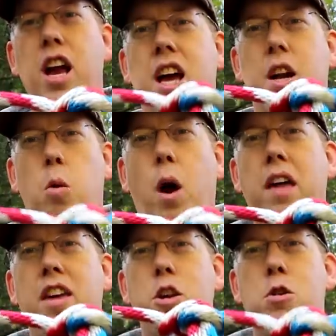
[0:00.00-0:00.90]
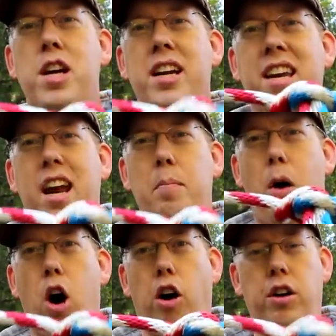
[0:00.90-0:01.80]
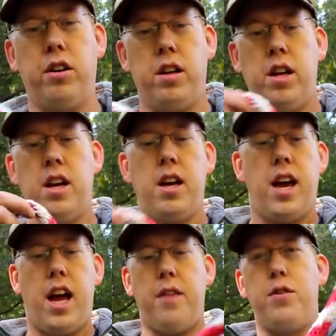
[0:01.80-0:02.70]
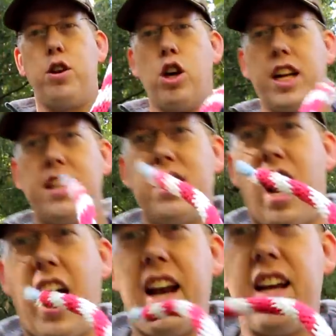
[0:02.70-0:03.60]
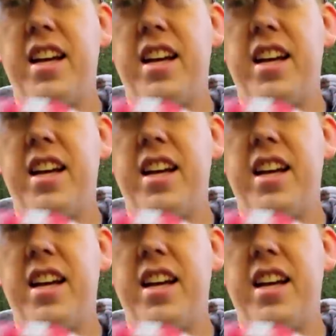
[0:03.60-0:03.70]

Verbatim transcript: in a way that you can get apart. And if you look at the knot,